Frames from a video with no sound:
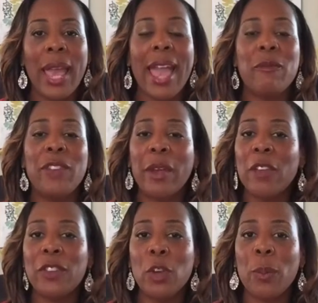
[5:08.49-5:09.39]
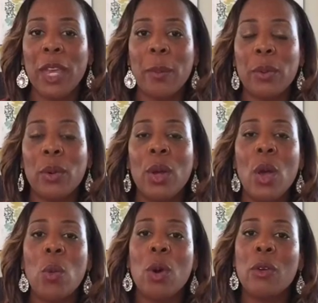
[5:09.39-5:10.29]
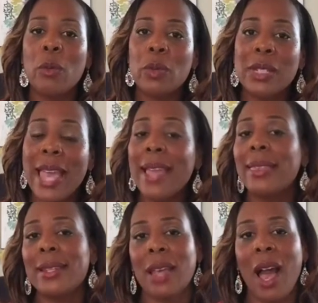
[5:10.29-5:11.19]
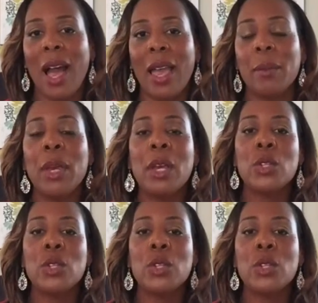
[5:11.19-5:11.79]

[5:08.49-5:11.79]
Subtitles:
And very few people will take the time